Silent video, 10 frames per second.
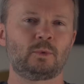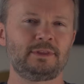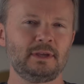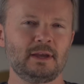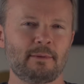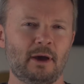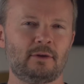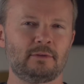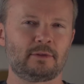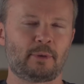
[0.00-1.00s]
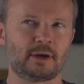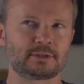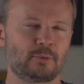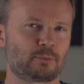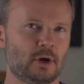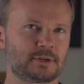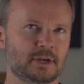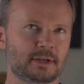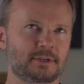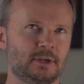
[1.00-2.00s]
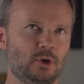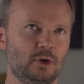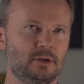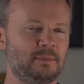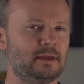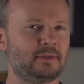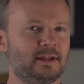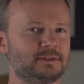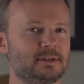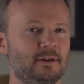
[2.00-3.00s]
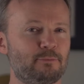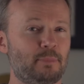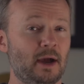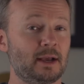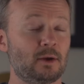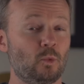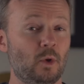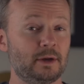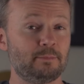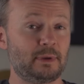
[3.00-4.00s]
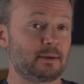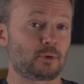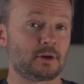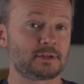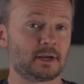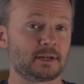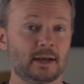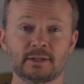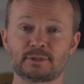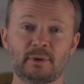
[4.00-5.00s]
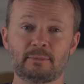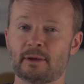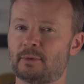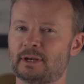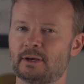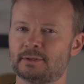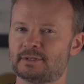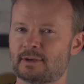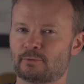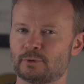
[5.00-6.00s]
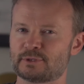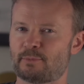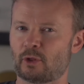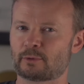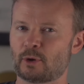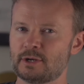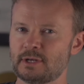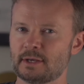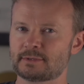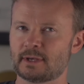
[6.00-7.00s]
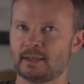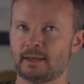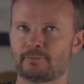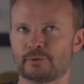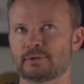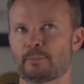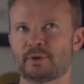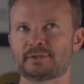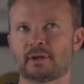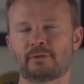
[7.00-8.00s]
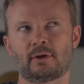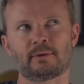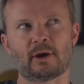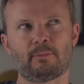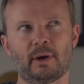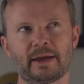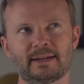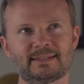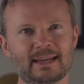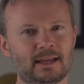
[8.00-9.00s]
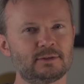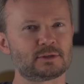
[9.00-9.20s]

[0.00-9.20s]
When thinking about the possible projects, it occurred to me that instead of buying one big project, I could spend my money on several smaller projects, and then for some reason I thought about buying 10